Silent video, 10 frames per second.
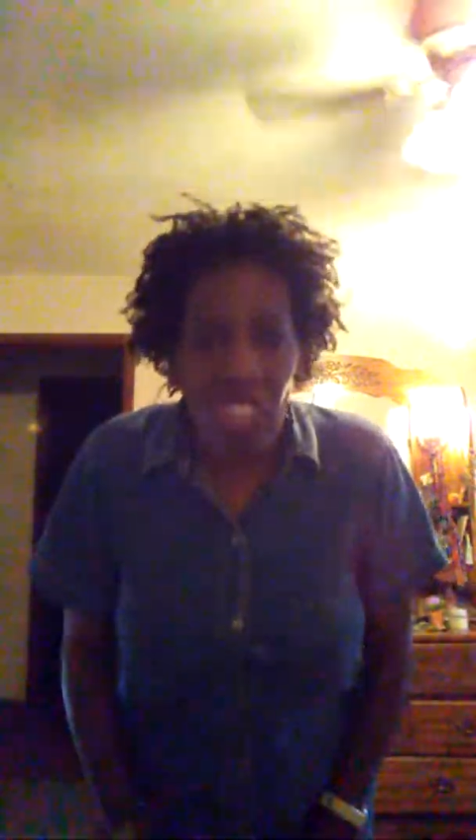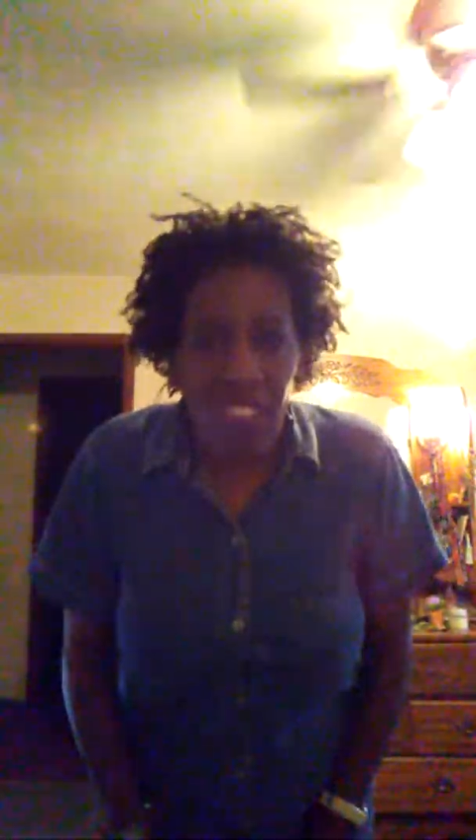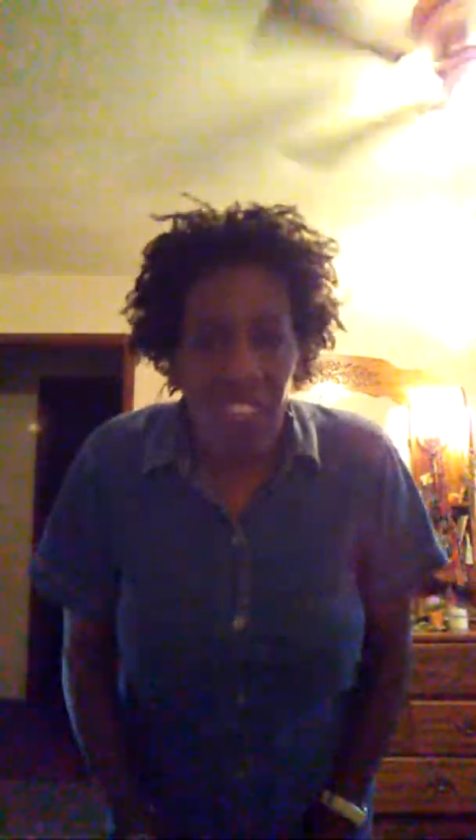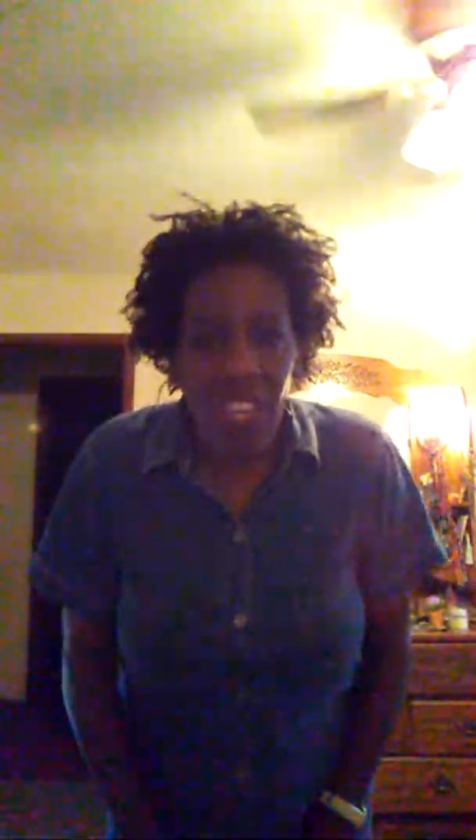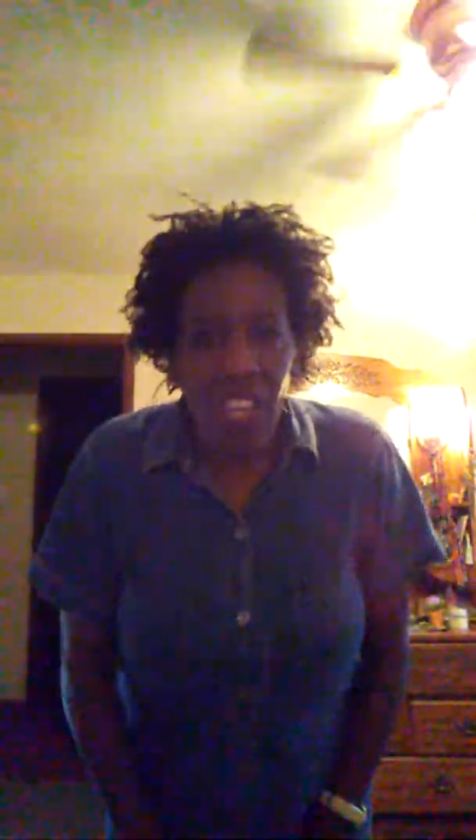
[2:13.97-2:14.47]

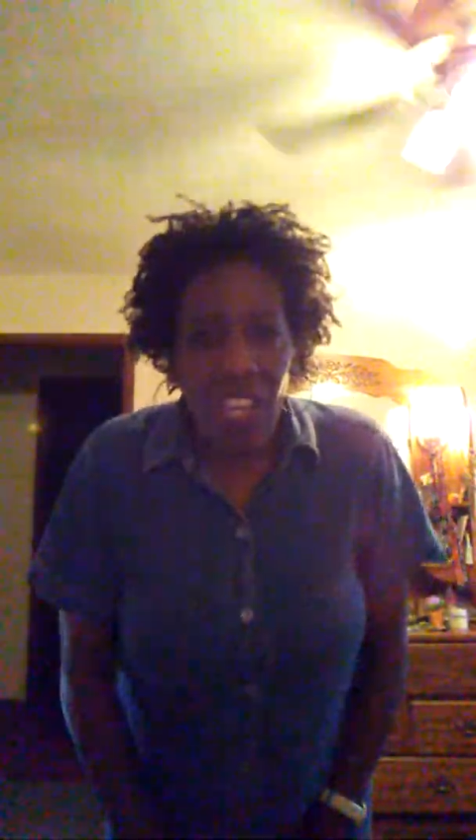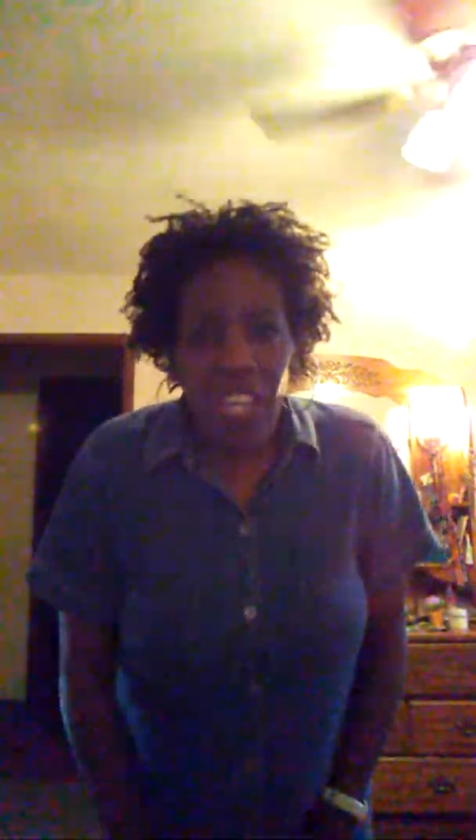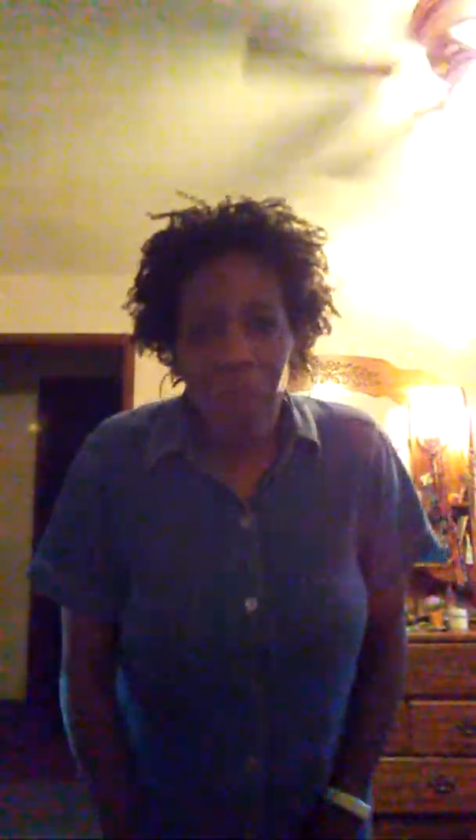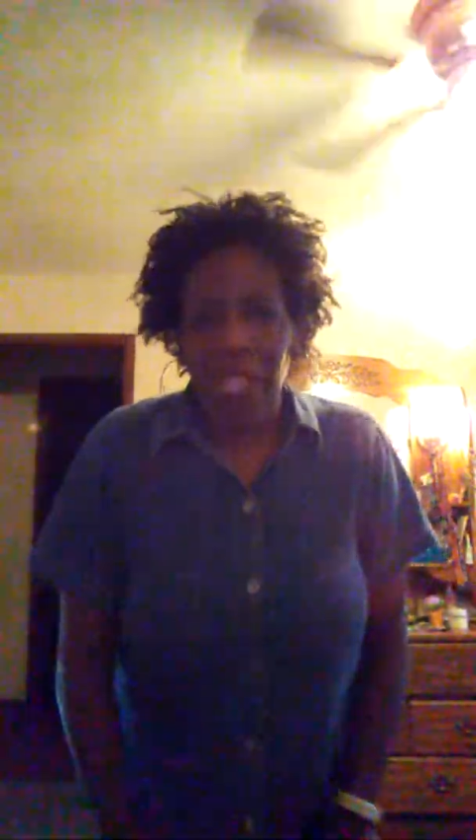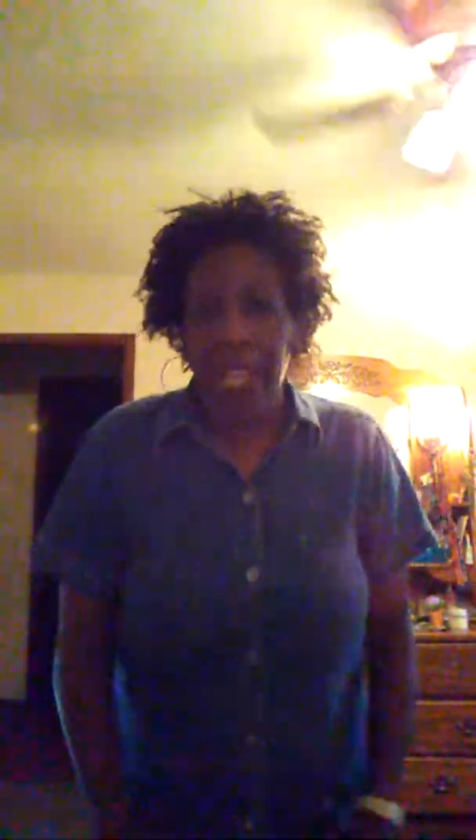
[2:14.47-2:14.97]
stuff.
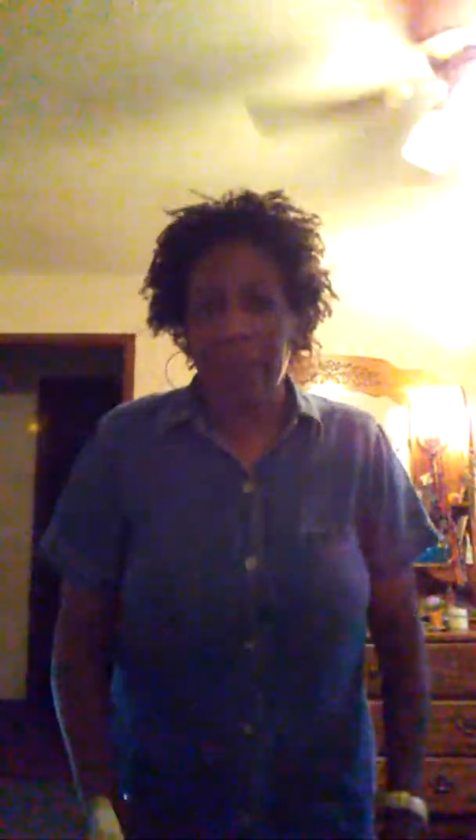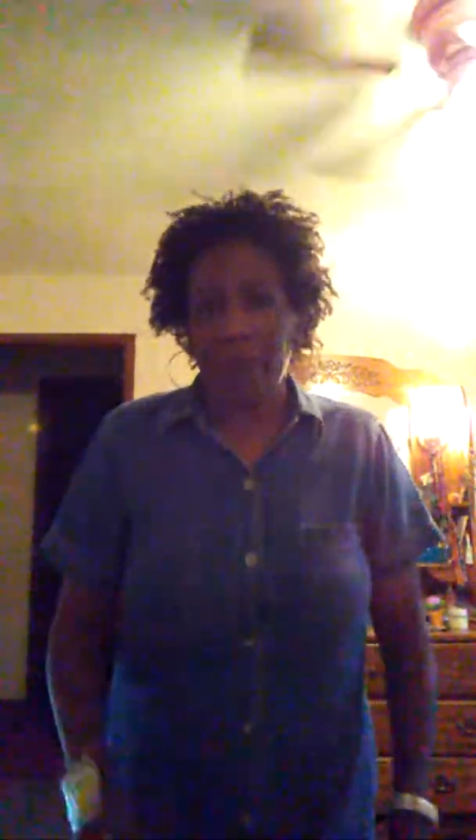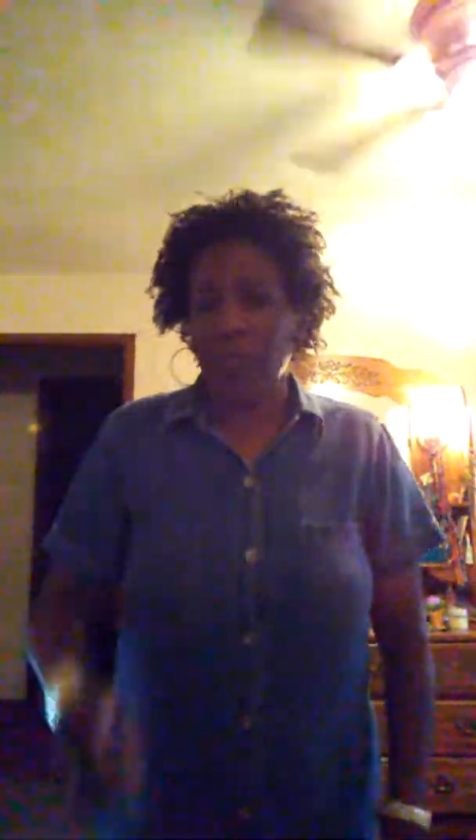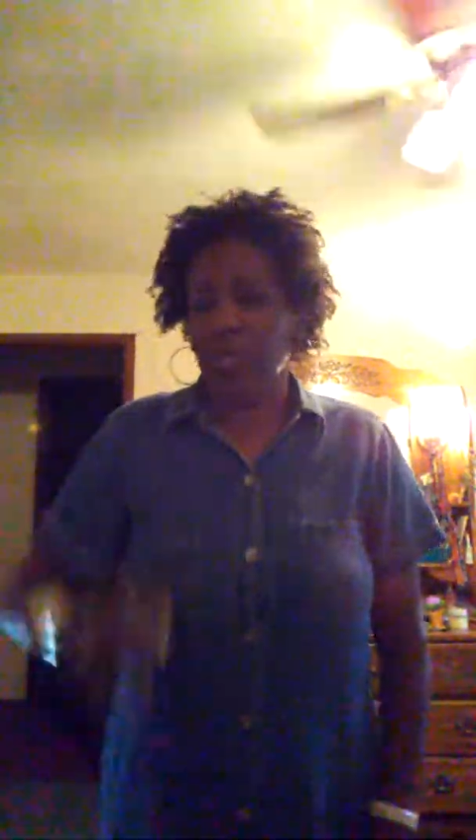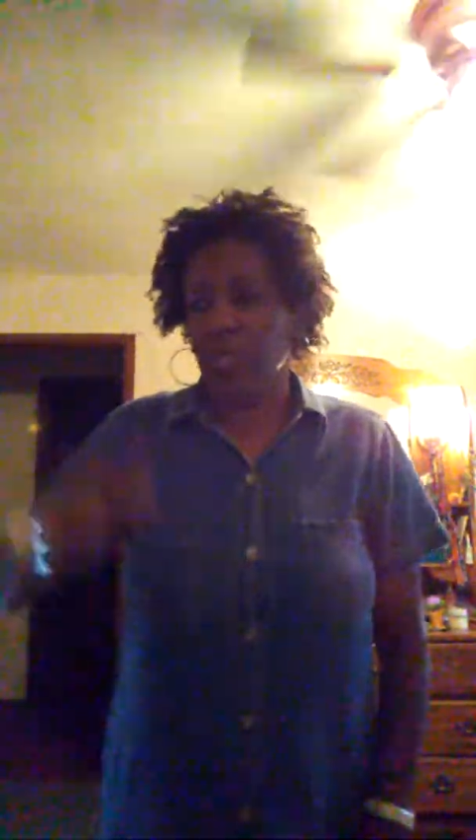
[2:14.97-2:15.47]
You be like,
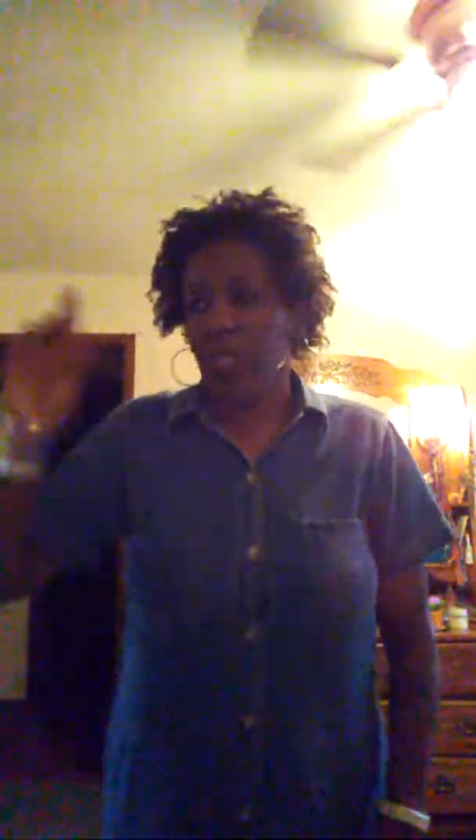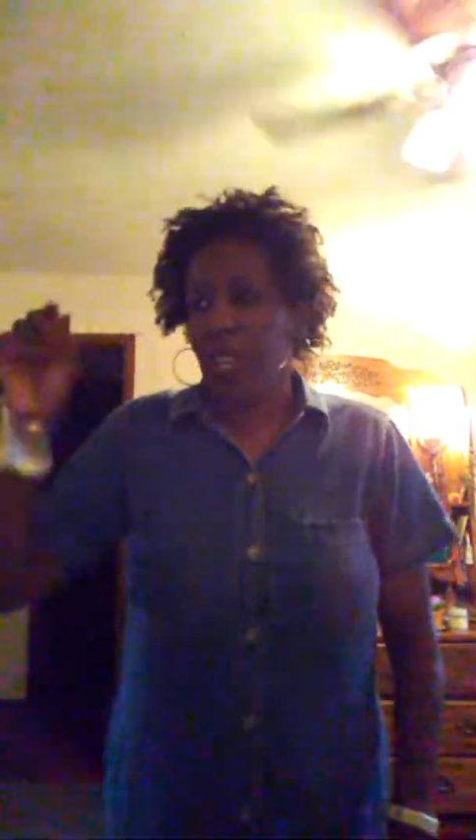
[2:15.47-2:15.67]
Psh.